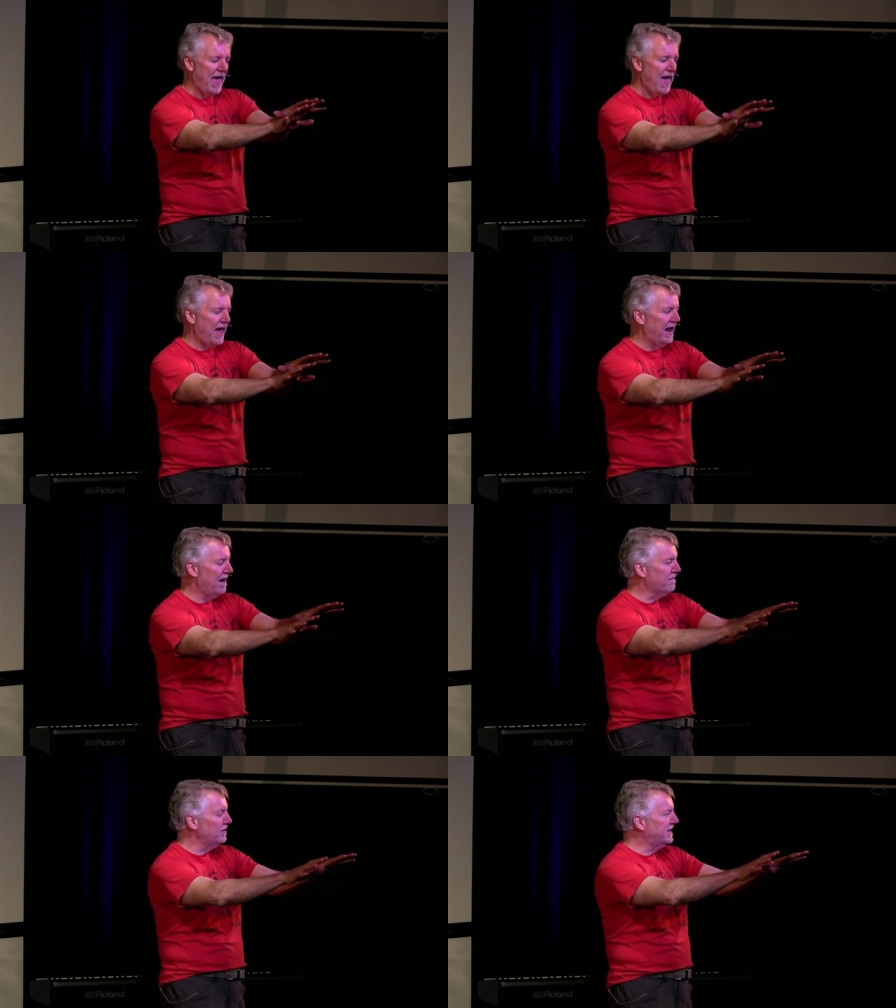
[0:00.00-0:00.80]
And
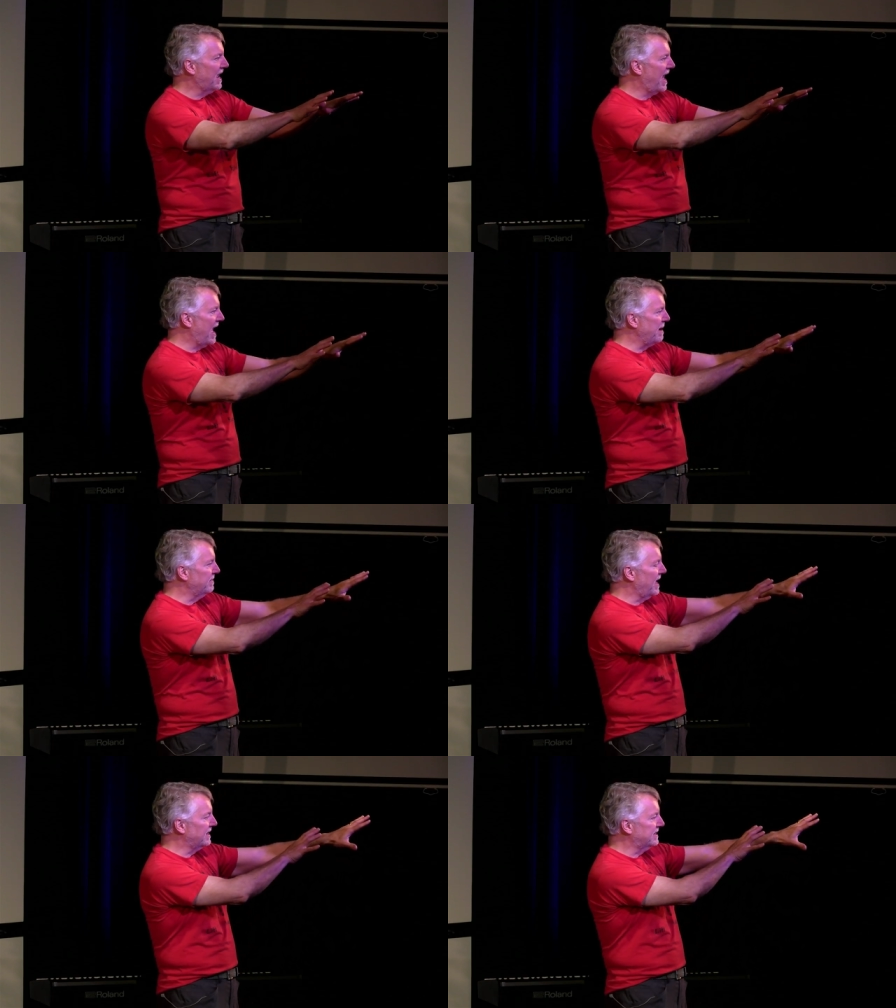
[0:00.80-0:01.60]
every time
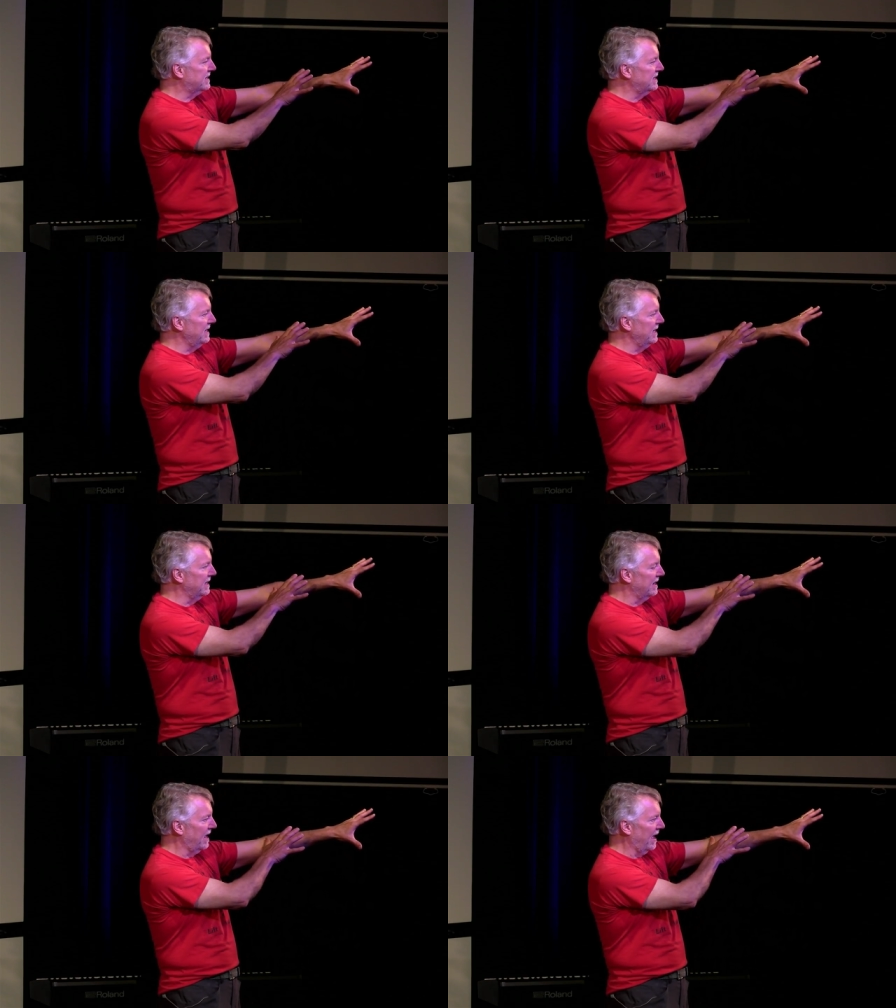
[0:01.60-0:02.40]
that
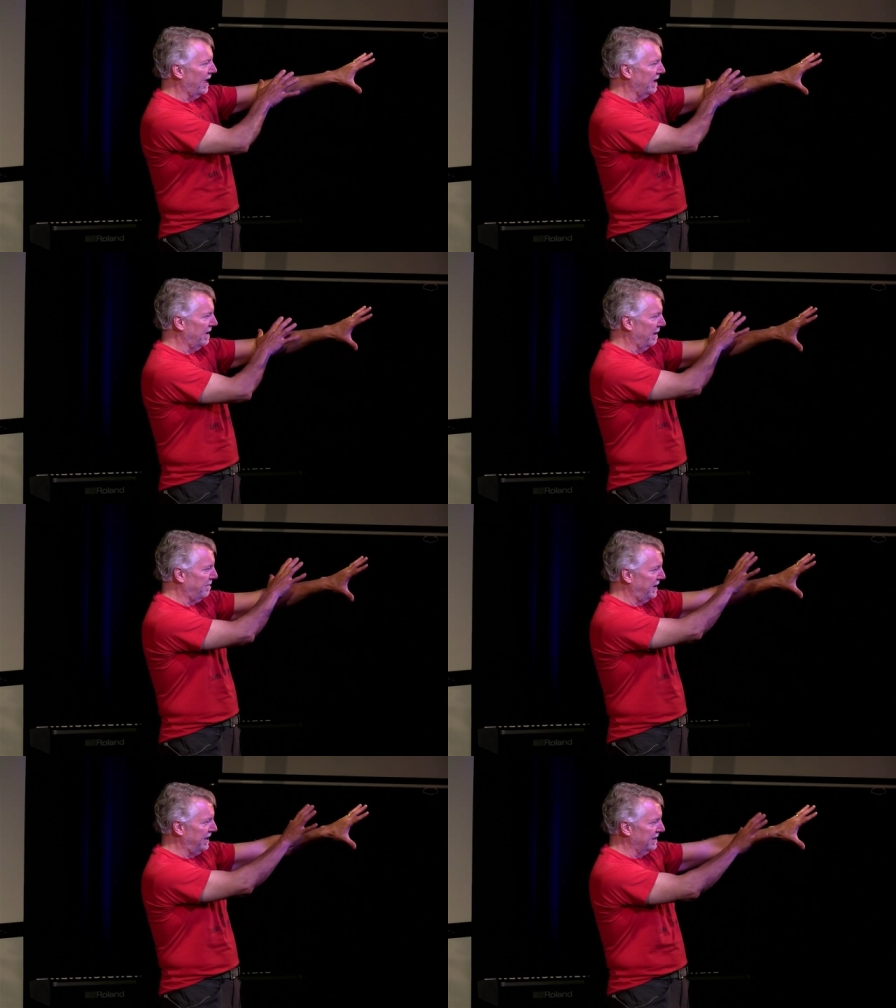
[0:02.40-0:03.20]
scene uh,
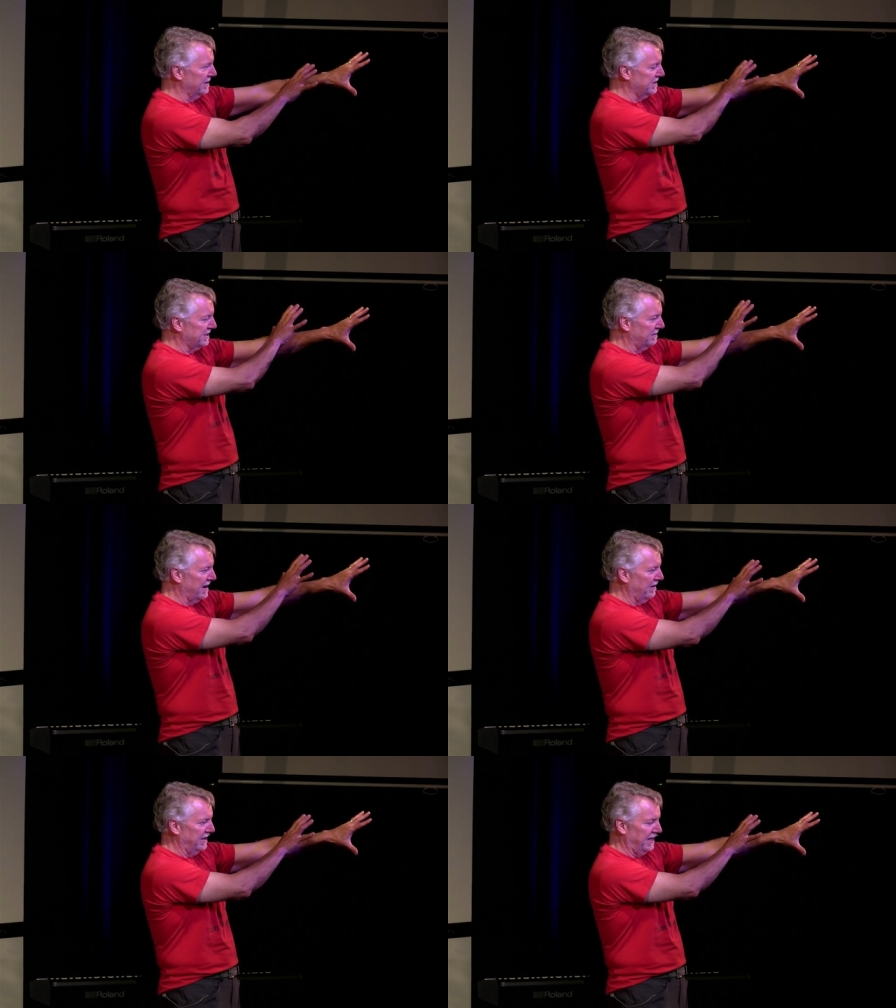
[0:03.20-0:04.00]
appears
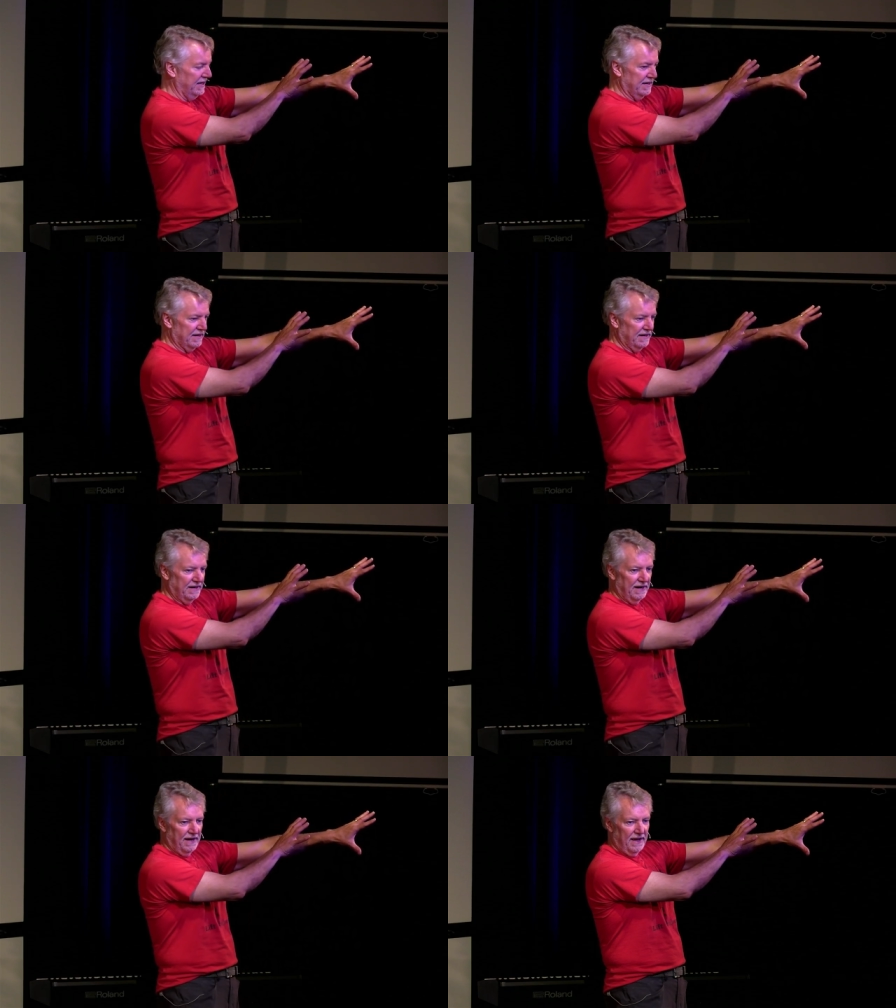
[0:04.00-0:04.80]
around here,
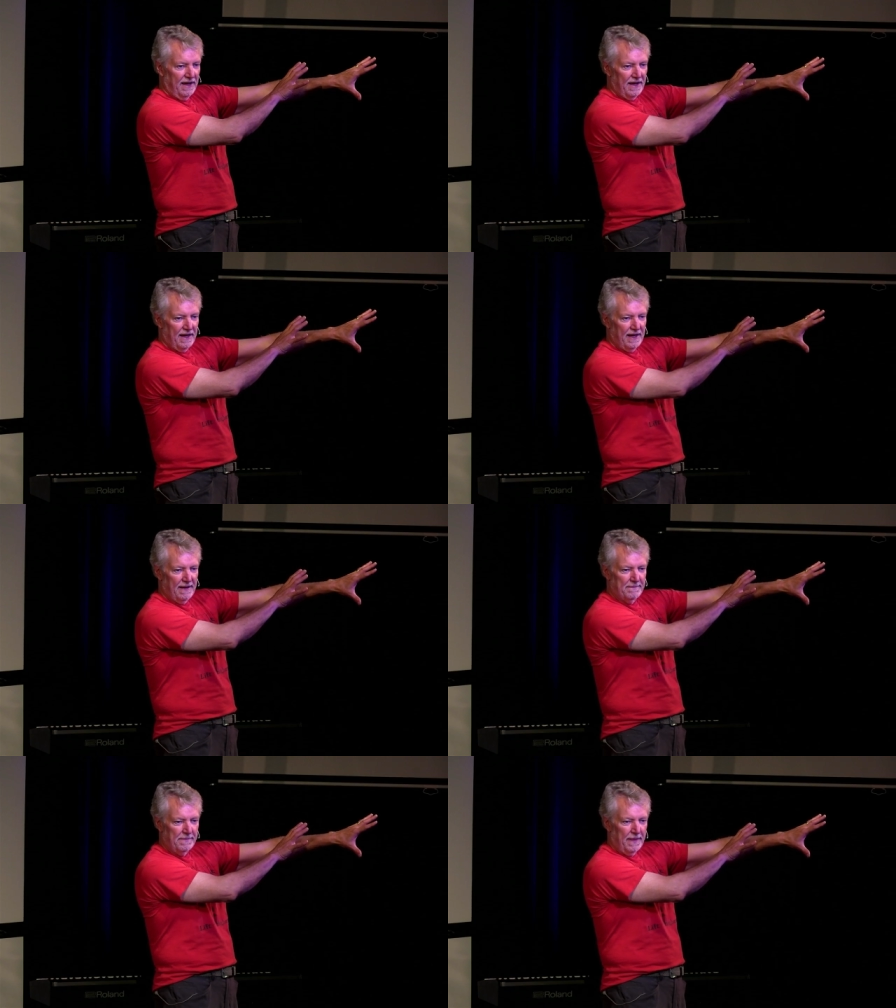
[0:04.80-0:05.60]
uh,